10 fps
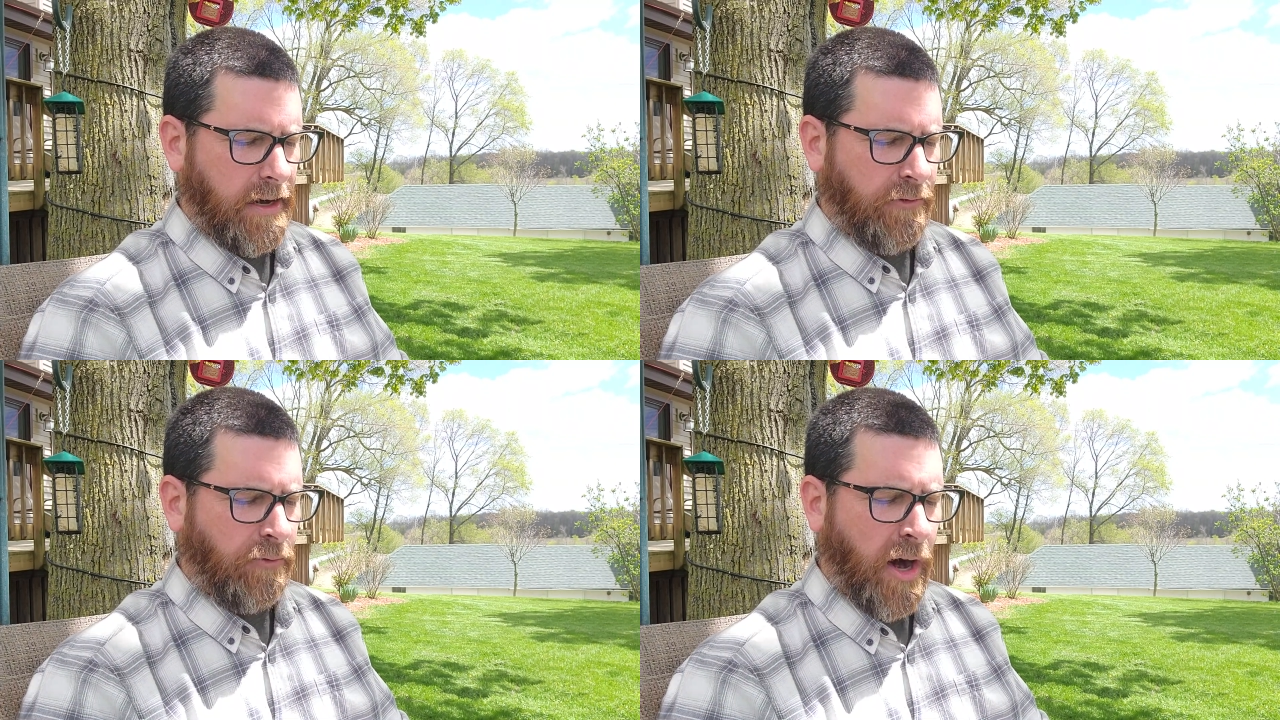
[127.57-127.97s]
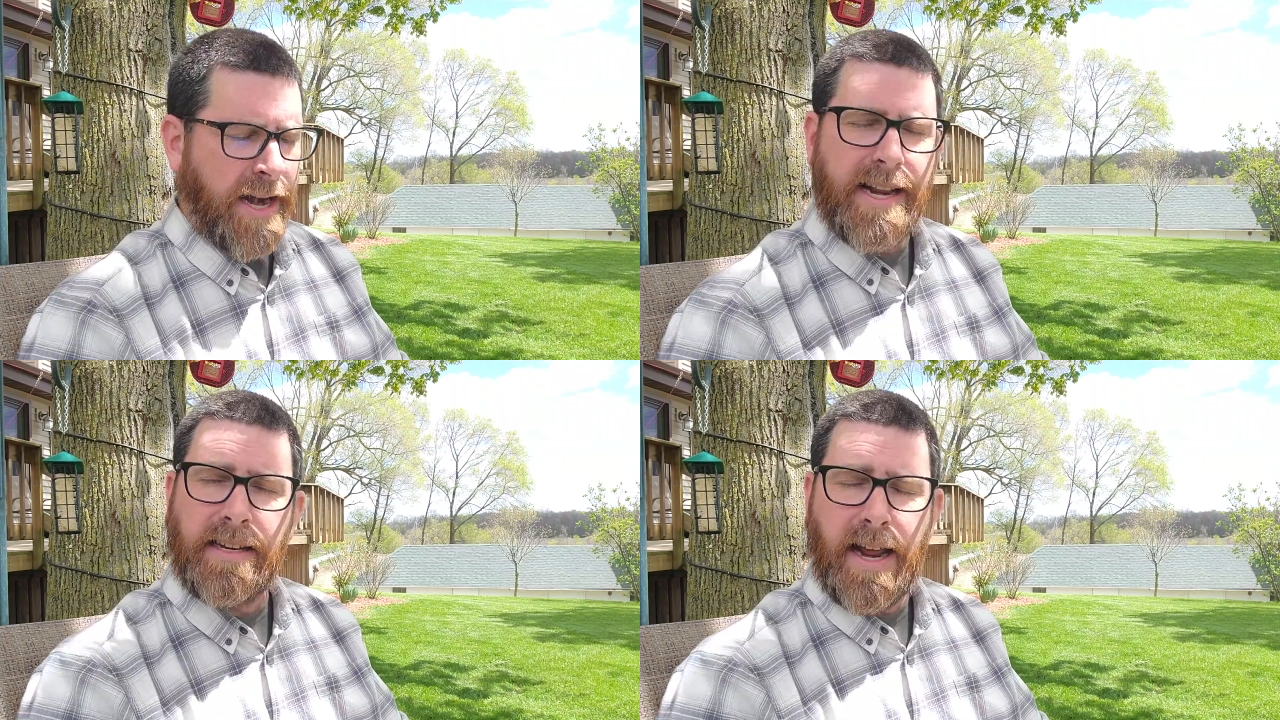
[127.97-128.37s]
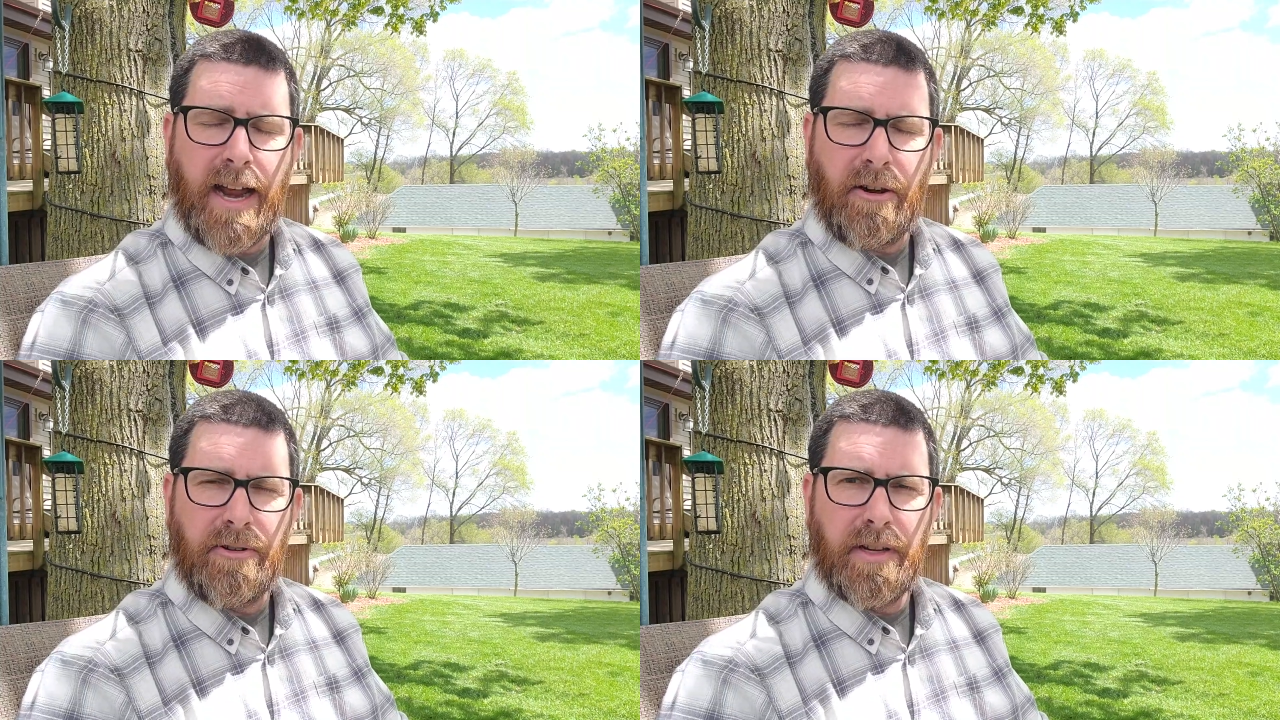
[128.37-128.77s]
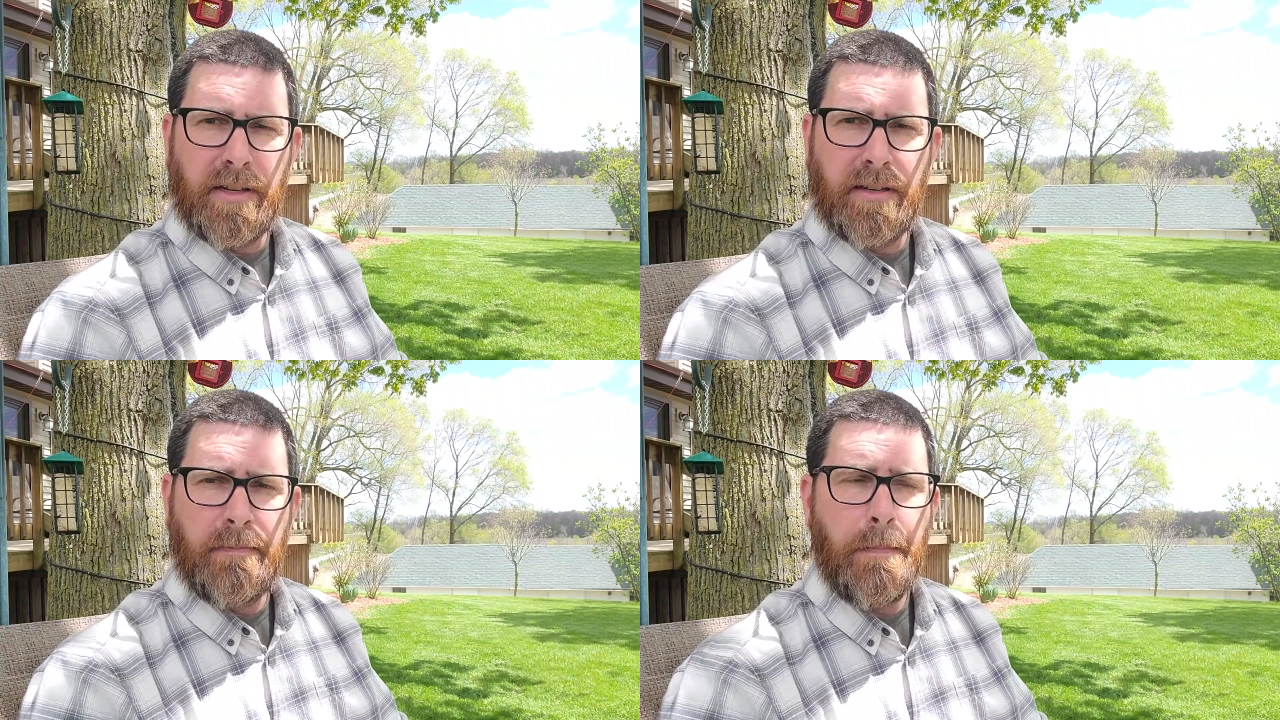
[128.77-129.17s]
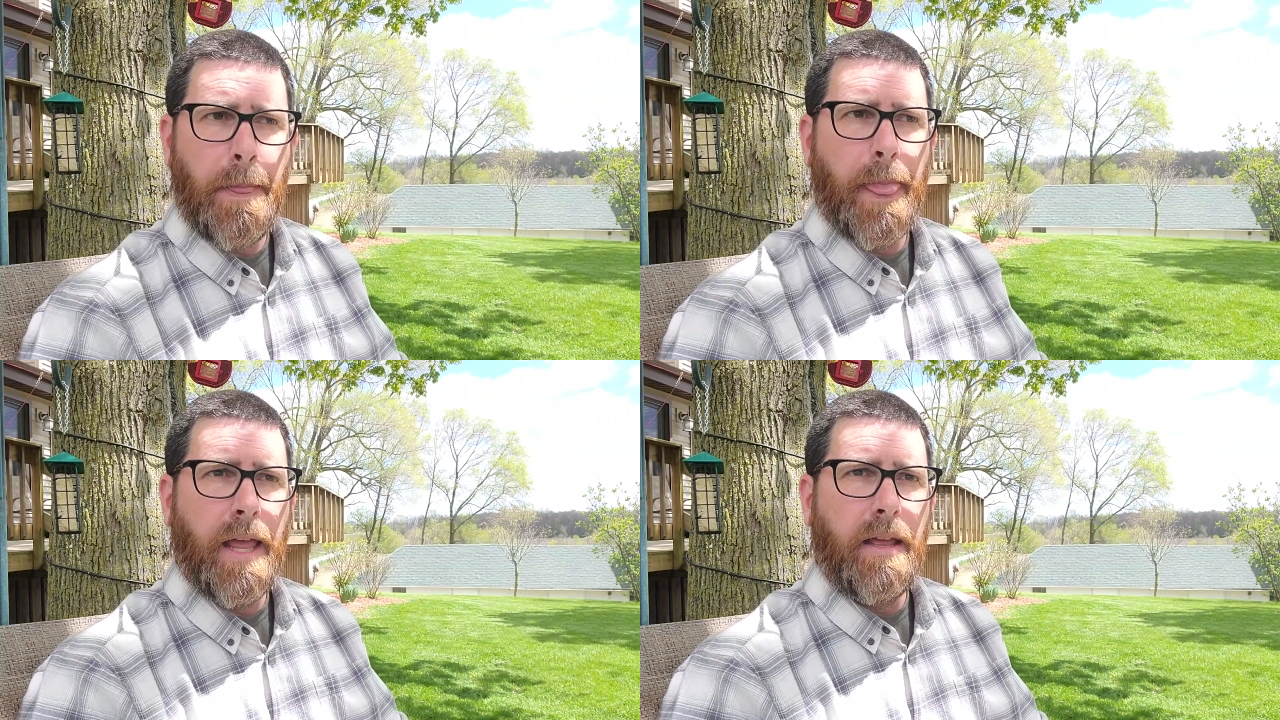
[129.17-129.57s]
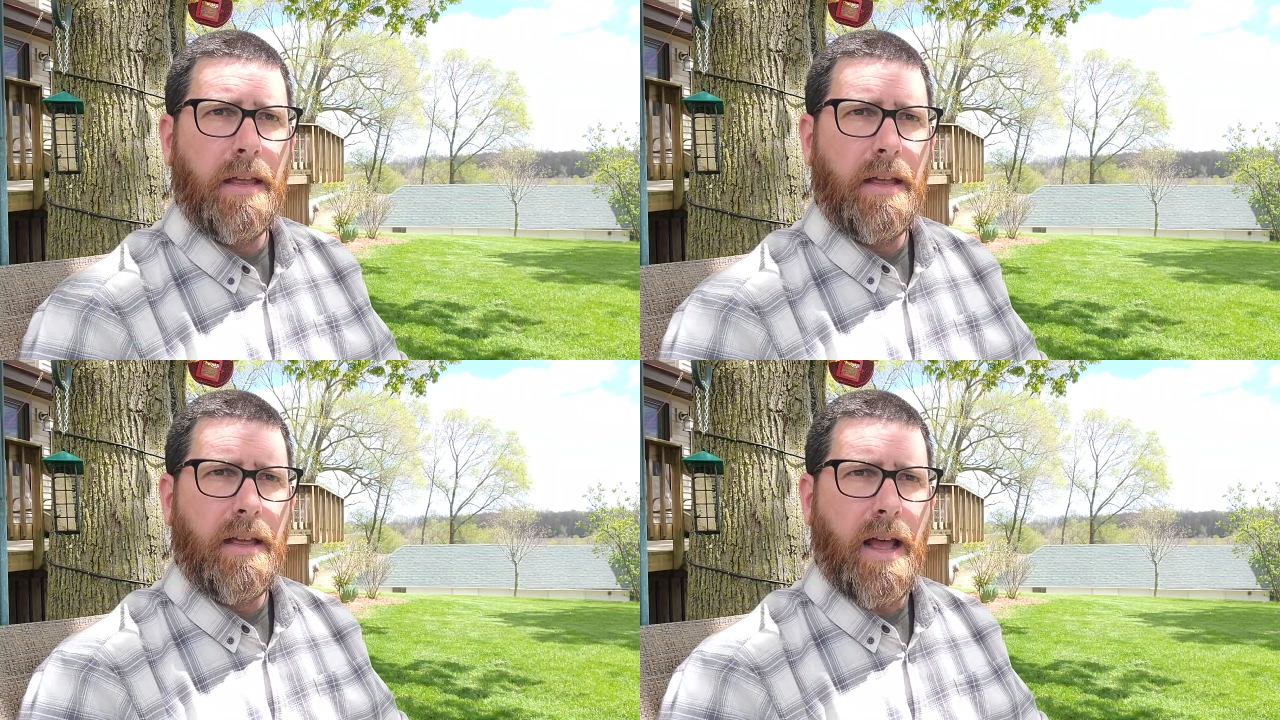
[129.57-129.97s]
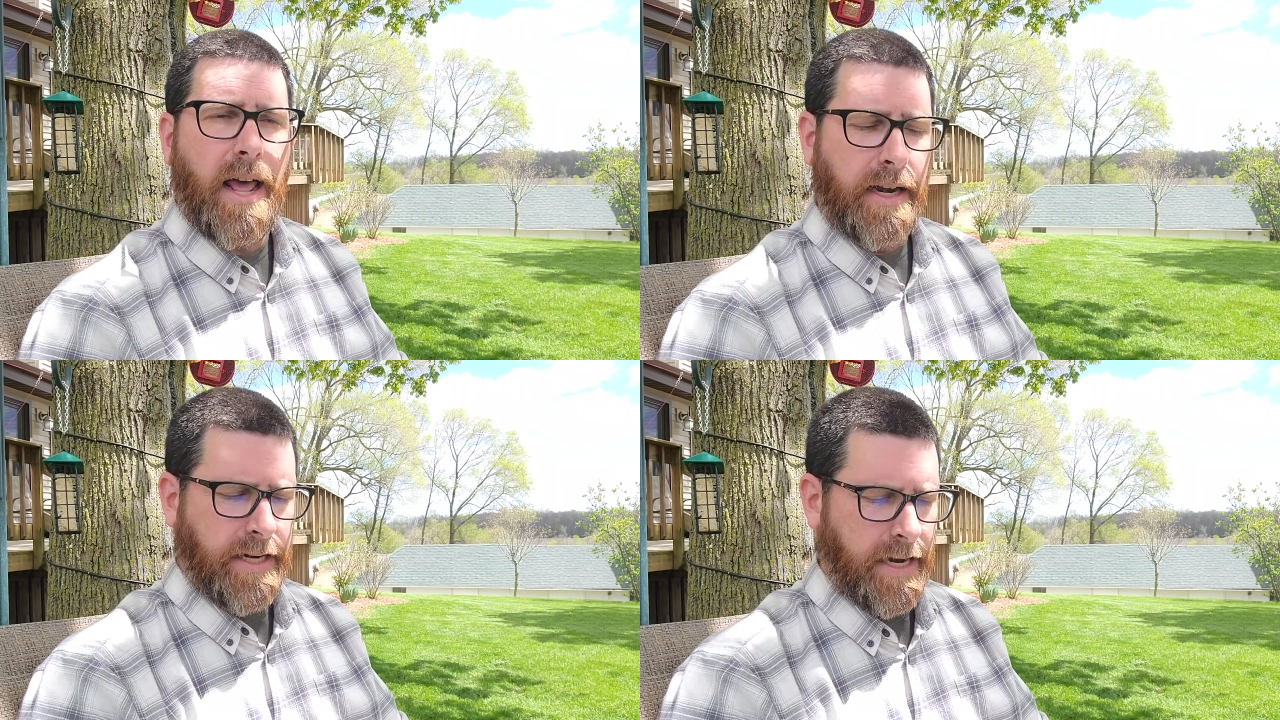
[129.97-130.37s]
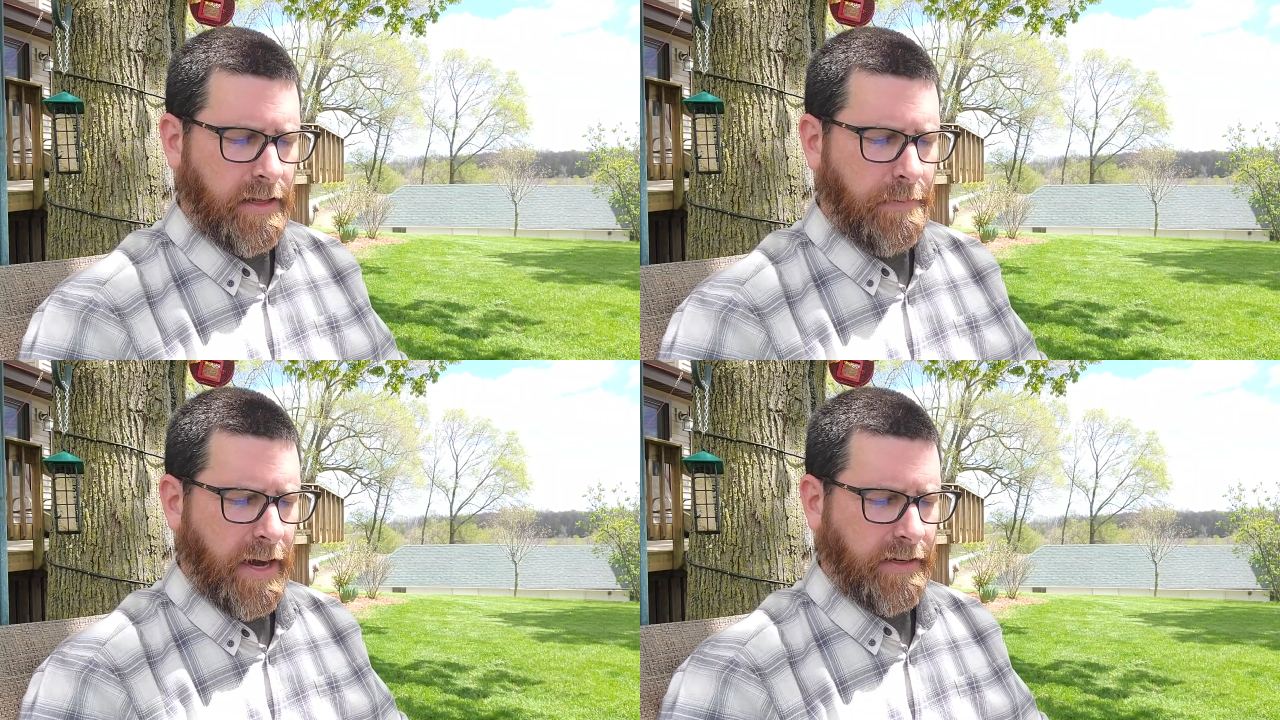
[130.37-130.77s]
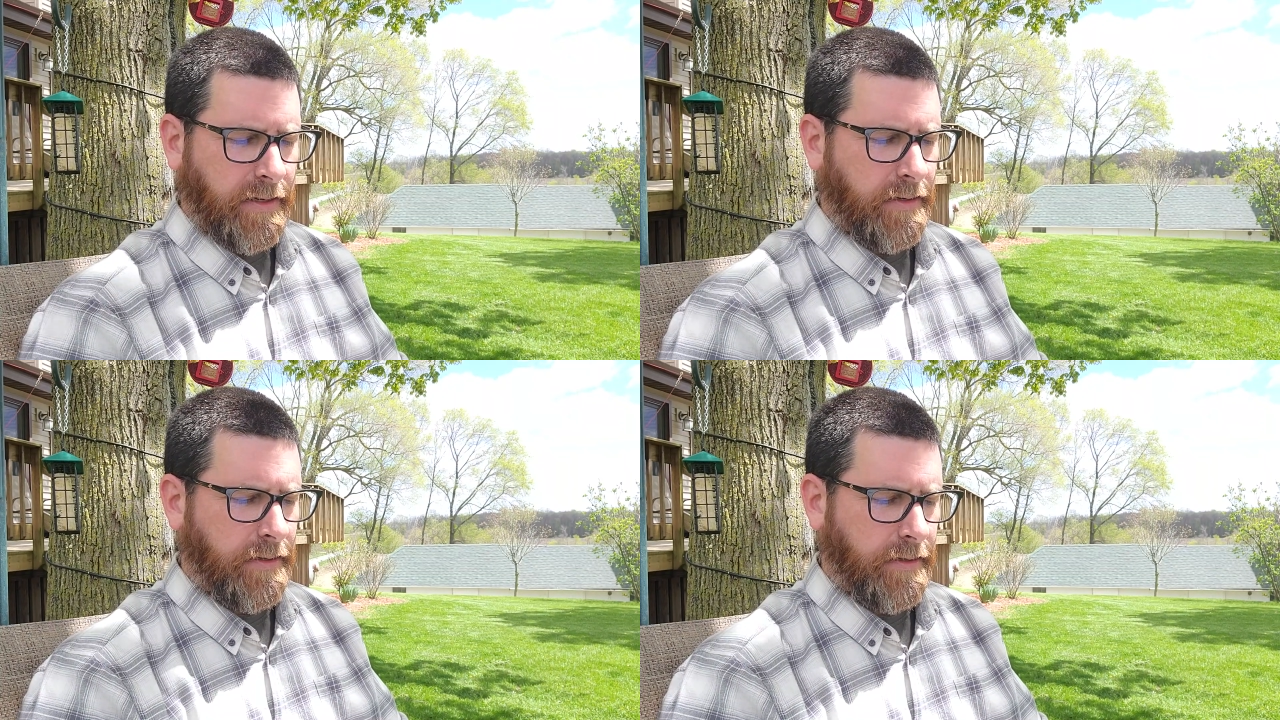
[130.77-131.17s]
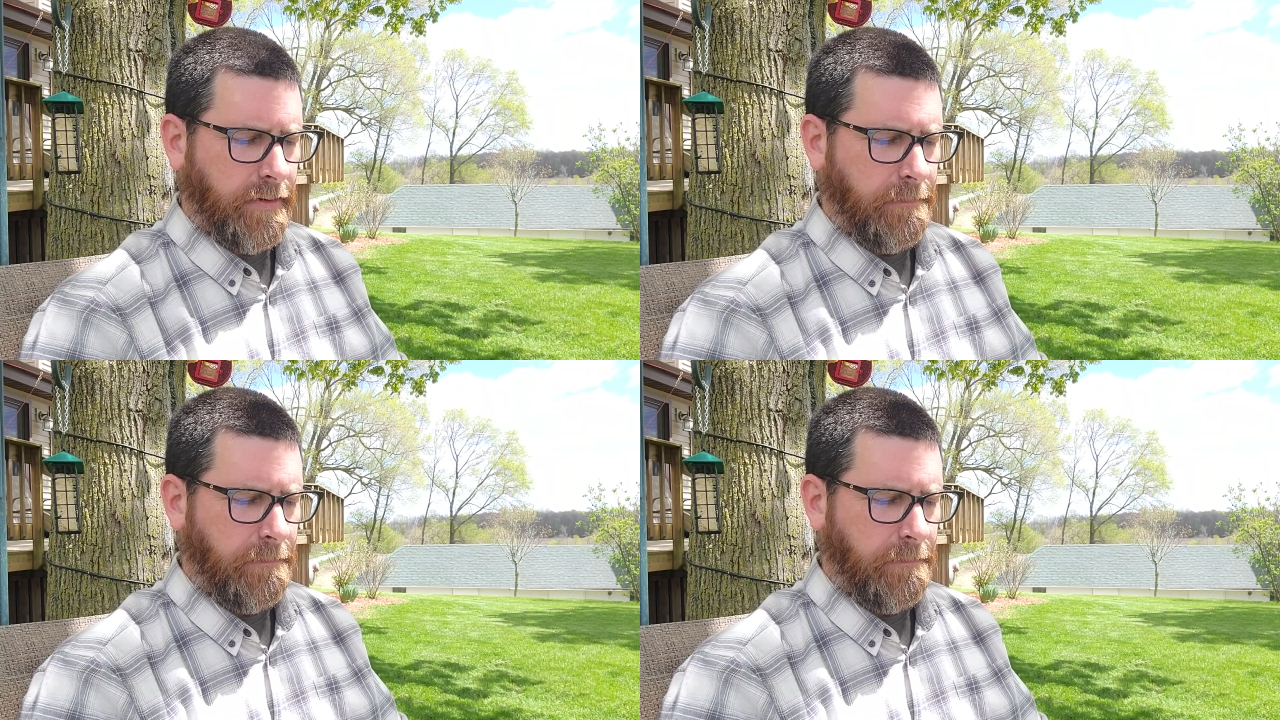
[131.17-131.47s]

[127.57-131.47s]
writing down on a daily basis